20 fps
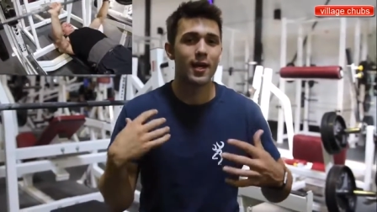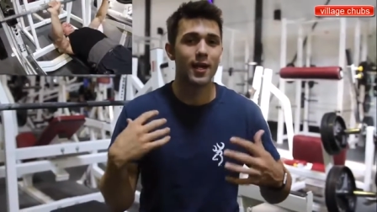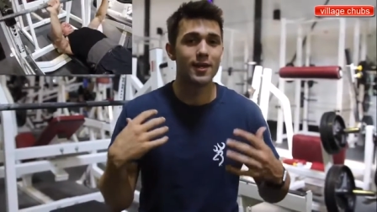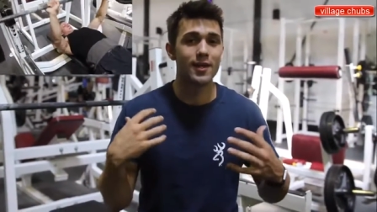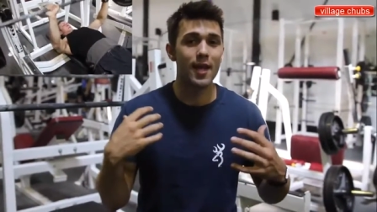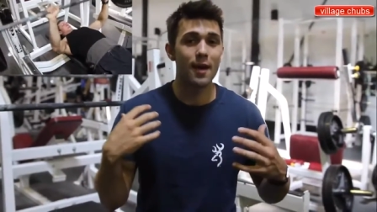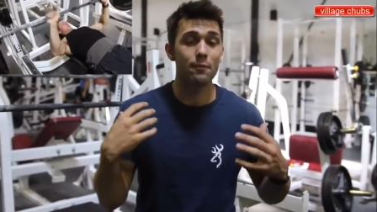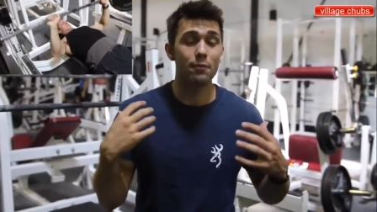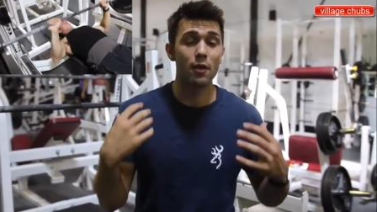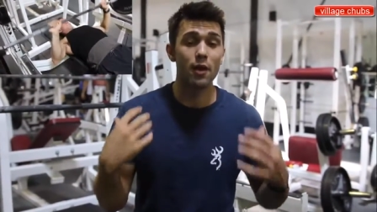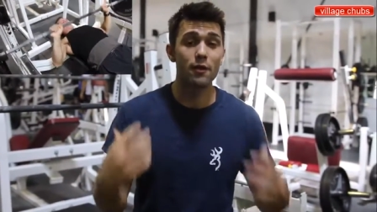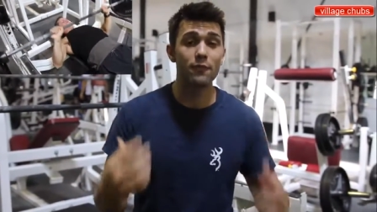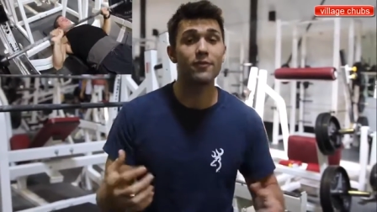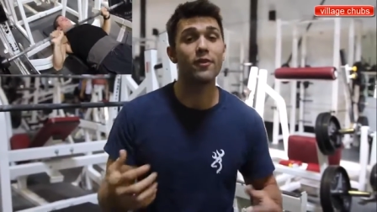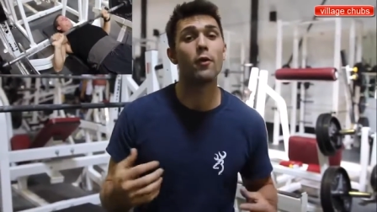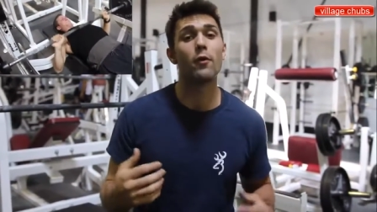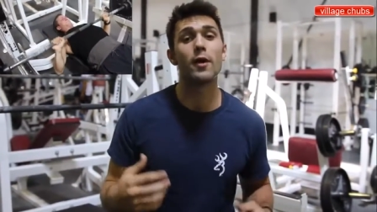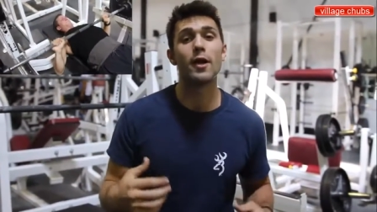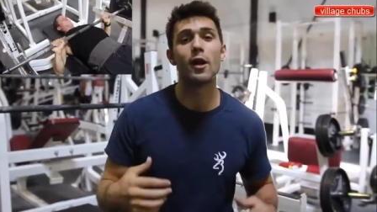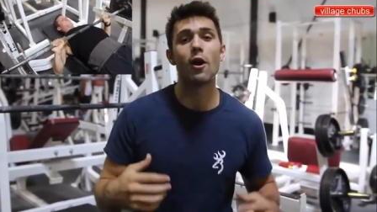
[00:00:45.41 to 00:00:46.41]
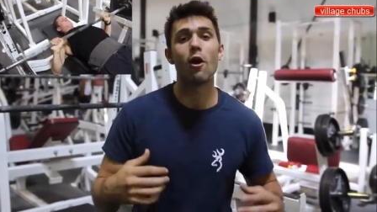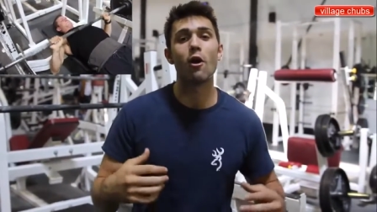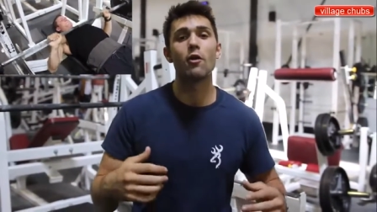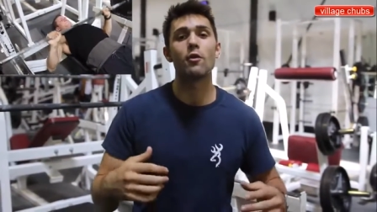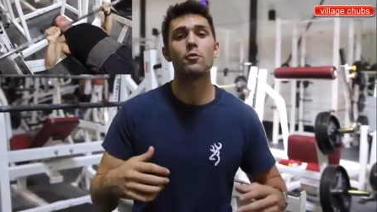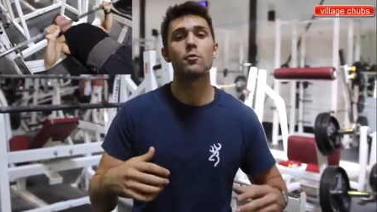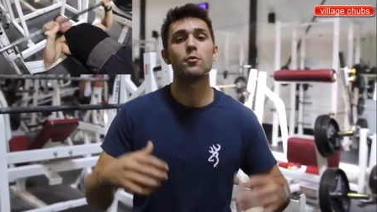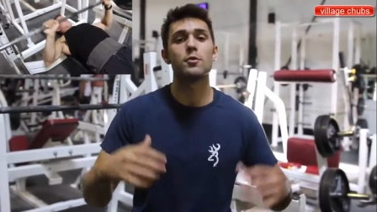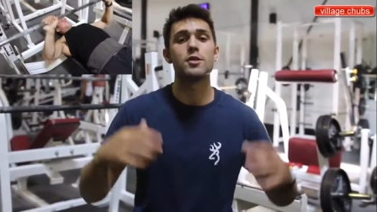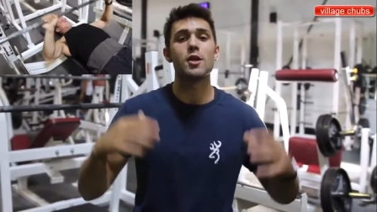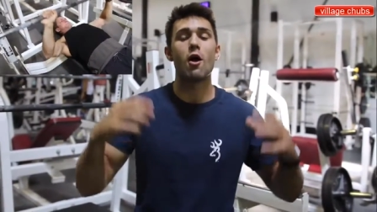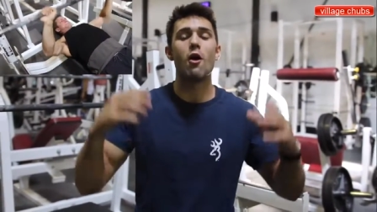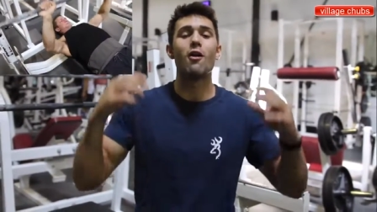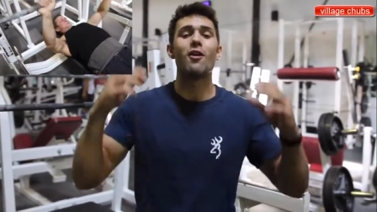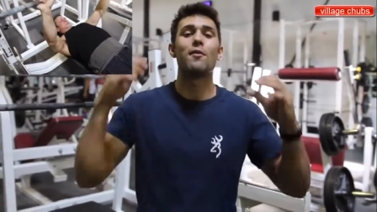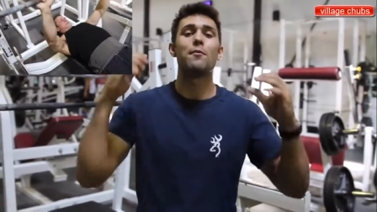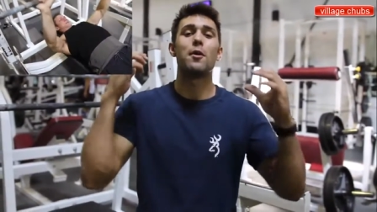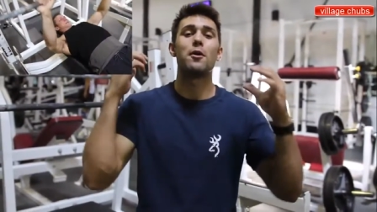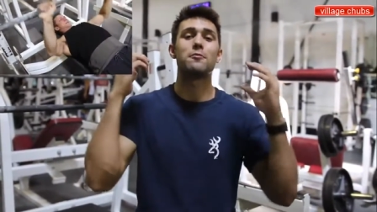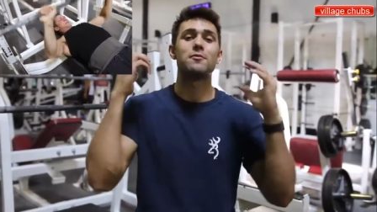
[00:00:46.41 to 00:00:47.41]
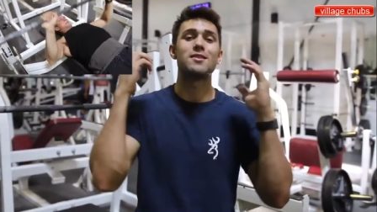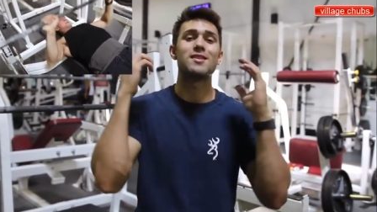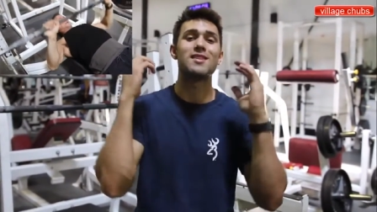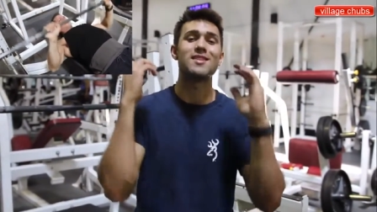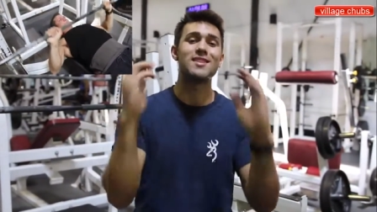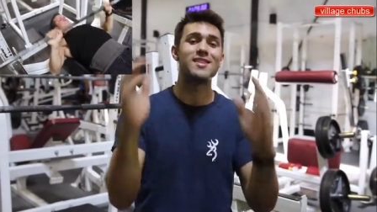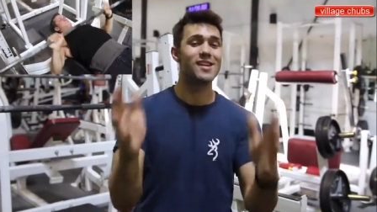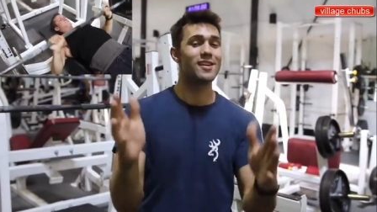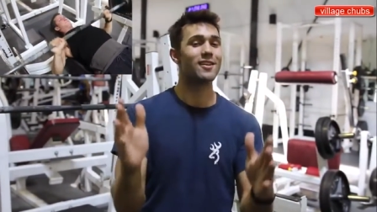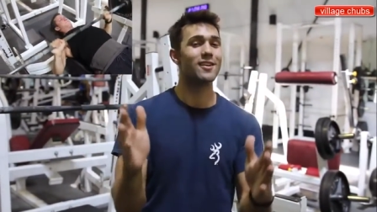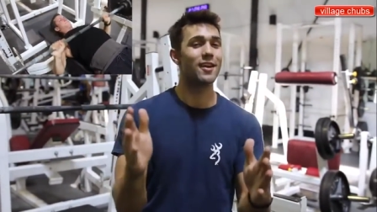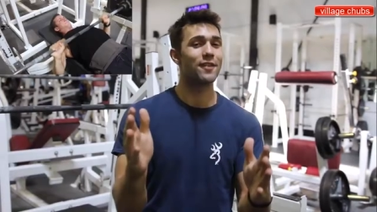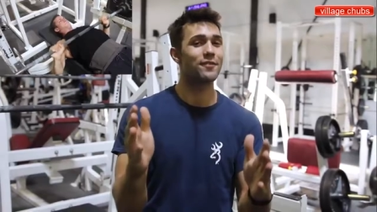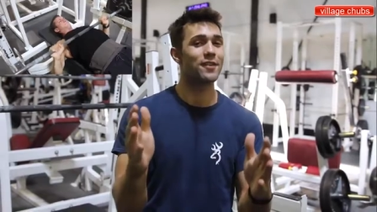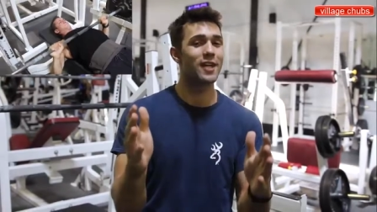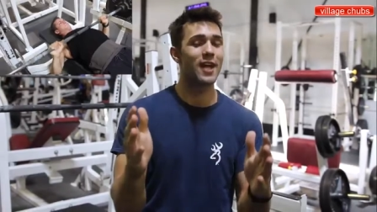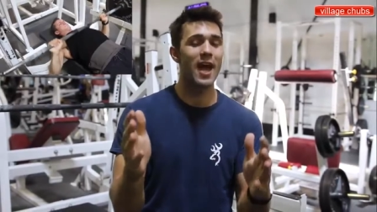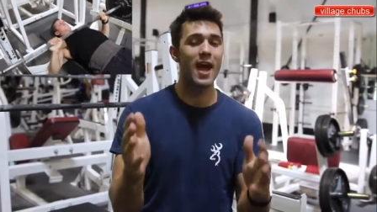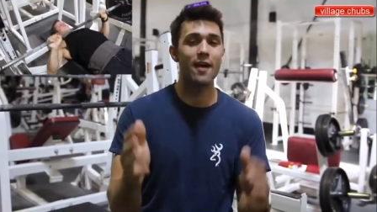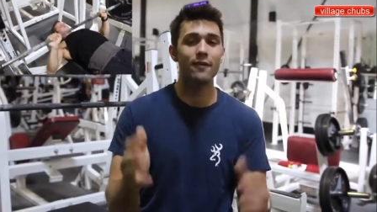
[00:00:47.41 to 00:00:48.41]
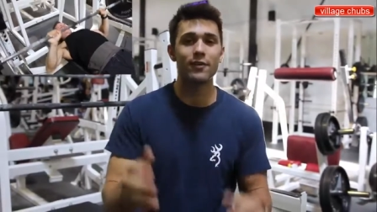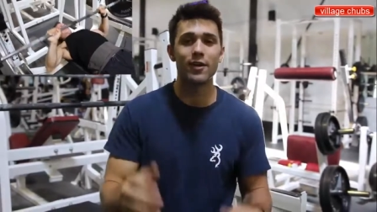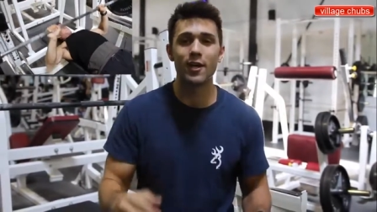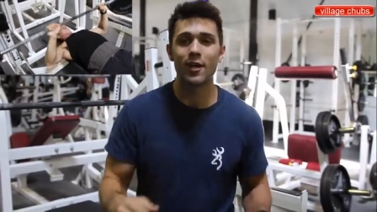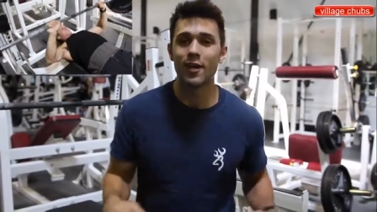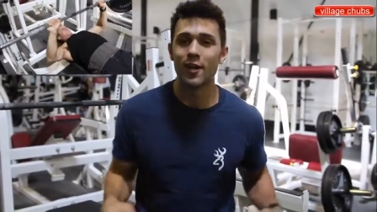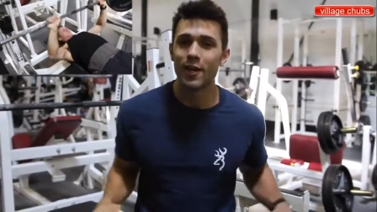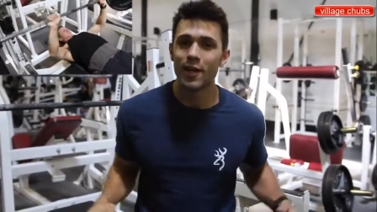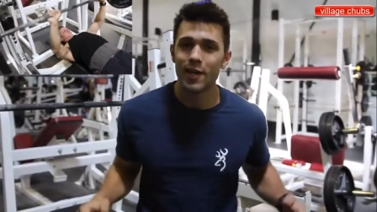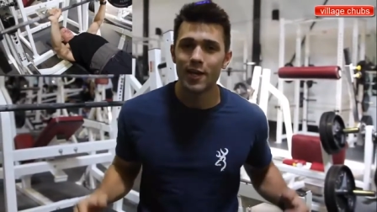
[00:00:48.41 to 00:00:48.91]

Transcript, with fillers: get that blood flowing, and Arnold was all about still lifting heavy.